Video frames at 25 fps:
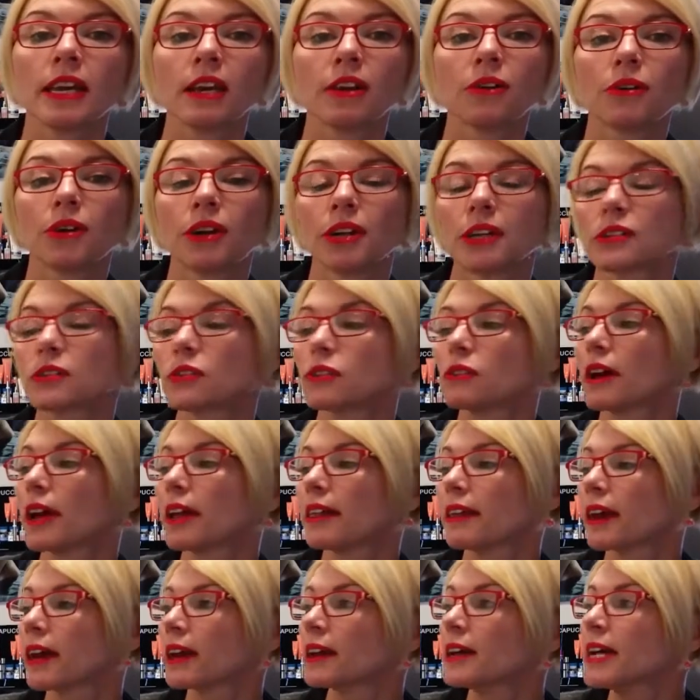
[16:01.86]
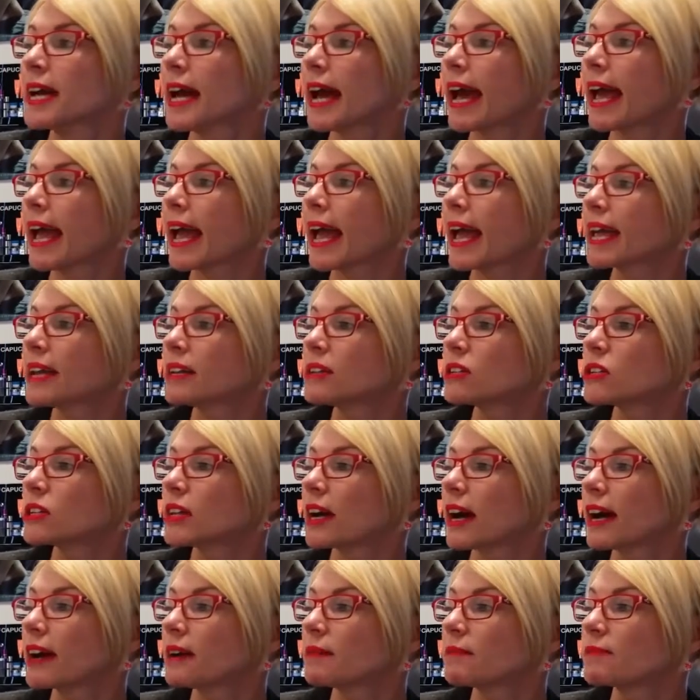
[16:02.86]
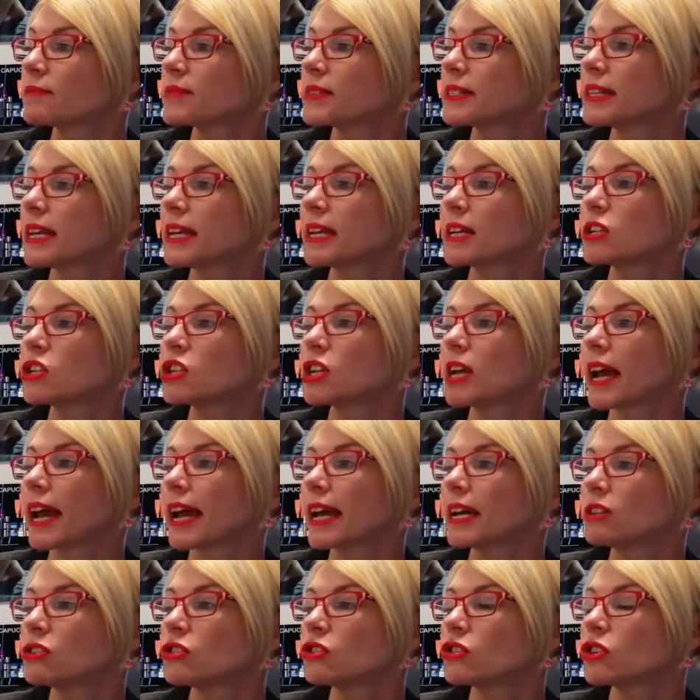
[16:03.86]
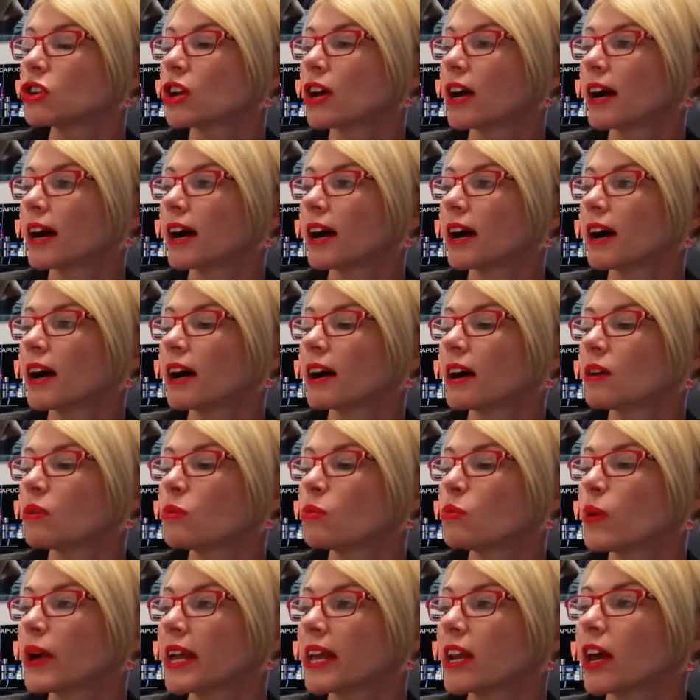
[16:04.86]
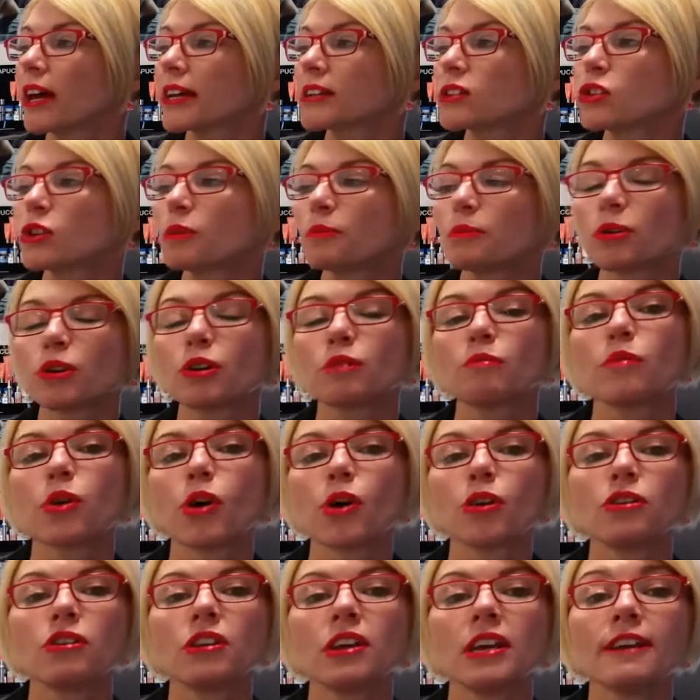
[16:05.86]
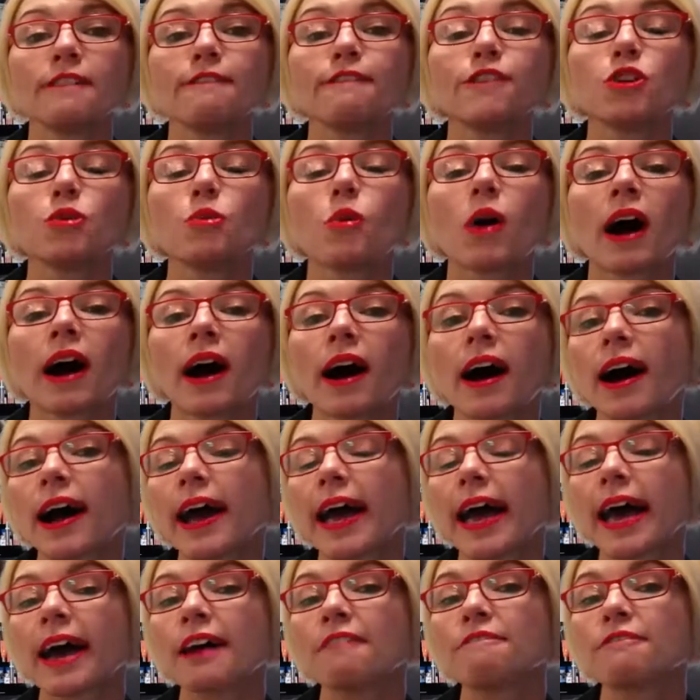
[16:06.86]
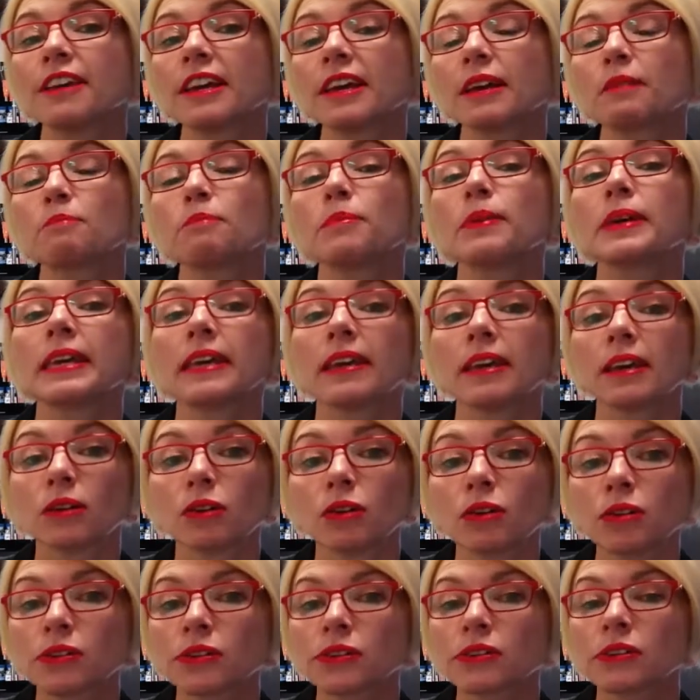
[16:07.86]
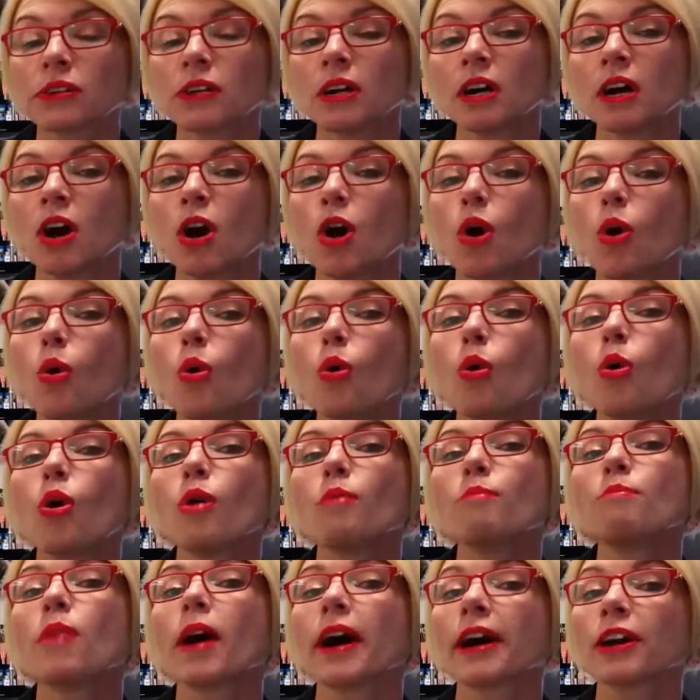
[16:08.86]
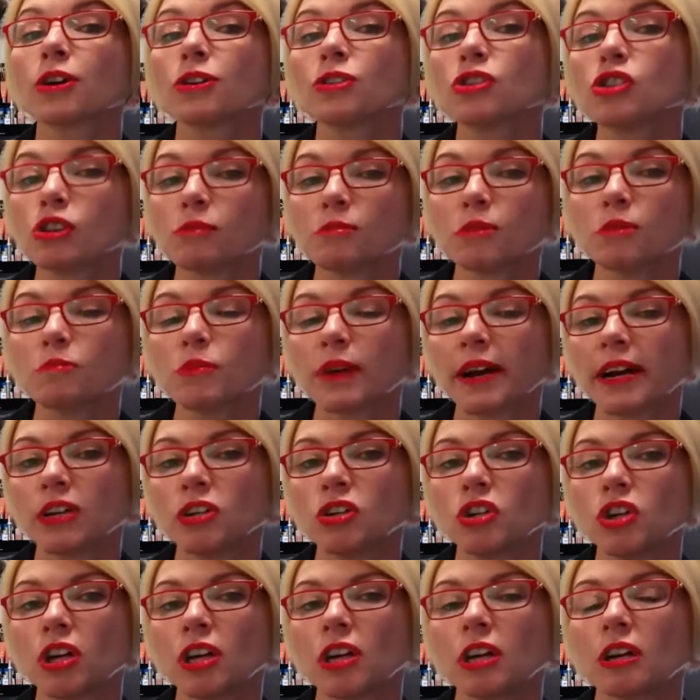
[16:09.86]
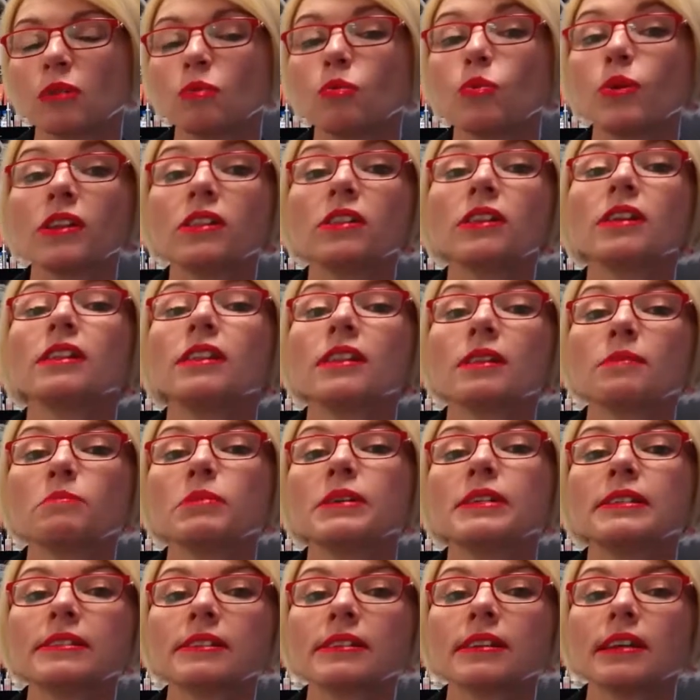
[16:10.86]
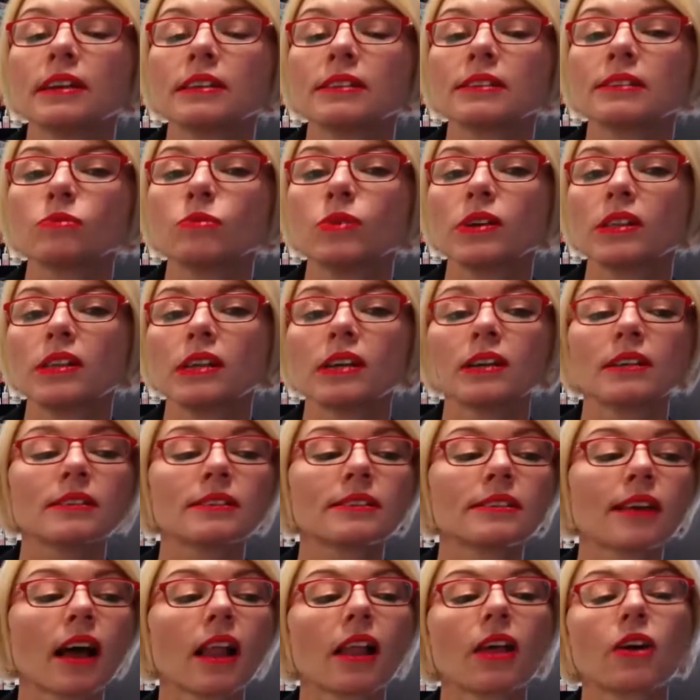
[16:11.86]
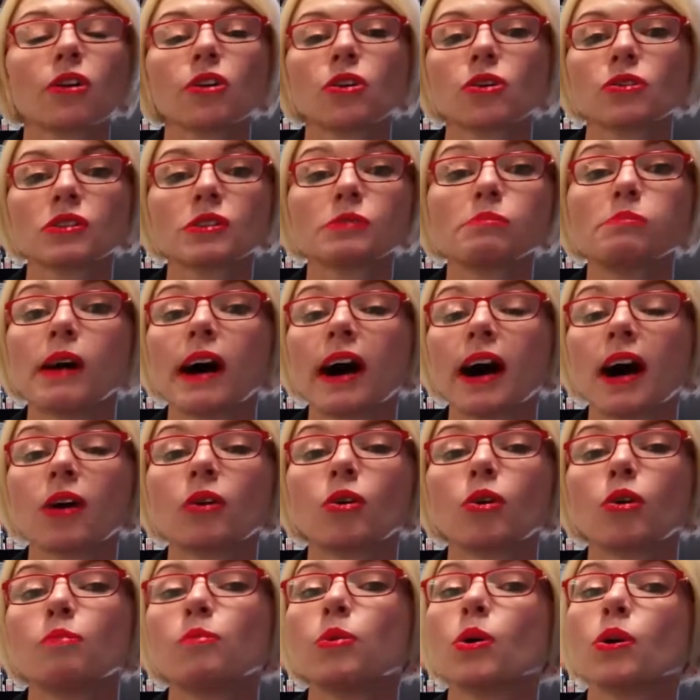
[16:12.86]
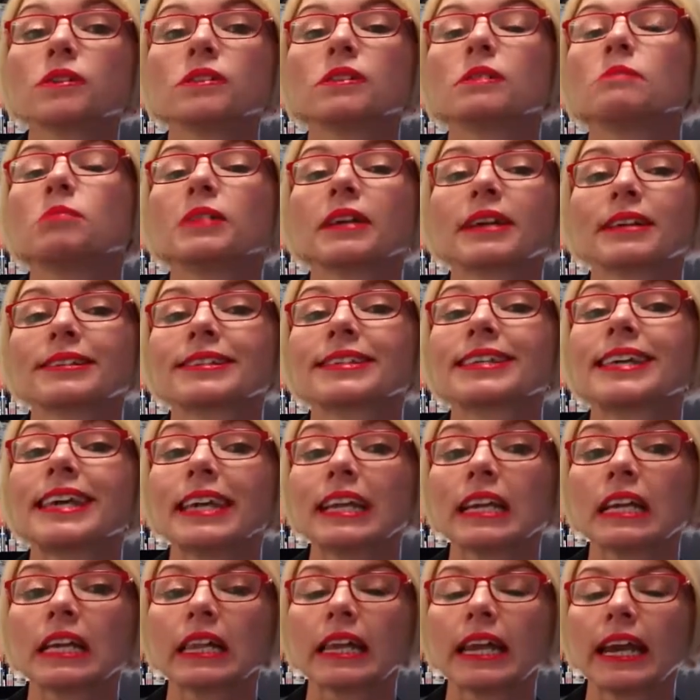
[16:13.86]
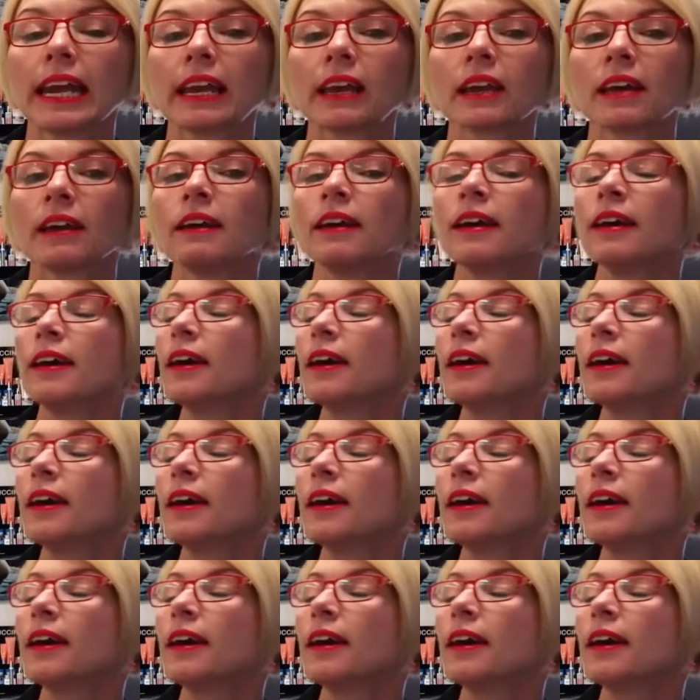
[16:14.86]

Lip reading: here in Australia, and Synergy Age, we like to promote if you are having peels or microdermabrasion within the business, within a salon or spa or possibly a skin clinic,